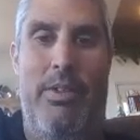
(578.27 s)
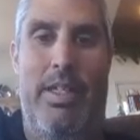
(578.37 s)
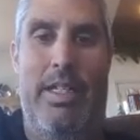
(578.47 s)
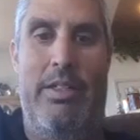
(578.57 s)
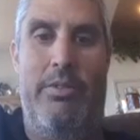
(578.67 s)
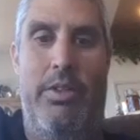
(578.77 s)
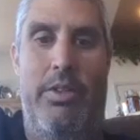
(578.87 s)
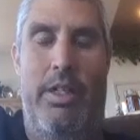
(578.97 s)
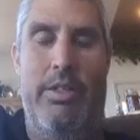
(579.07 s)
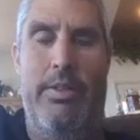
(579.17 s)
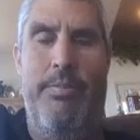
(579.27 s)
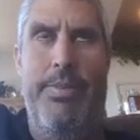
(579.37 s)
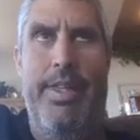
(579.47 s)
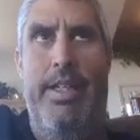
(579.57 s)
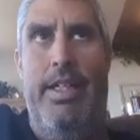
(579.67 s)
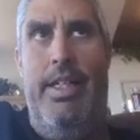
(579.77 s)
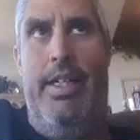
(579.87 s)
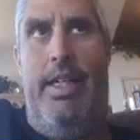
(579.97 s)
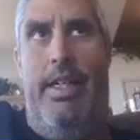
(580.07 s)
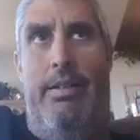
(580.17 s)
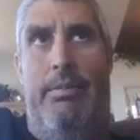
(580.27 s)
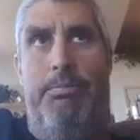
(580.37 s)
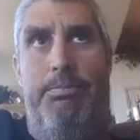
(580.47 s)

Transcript: the next few years.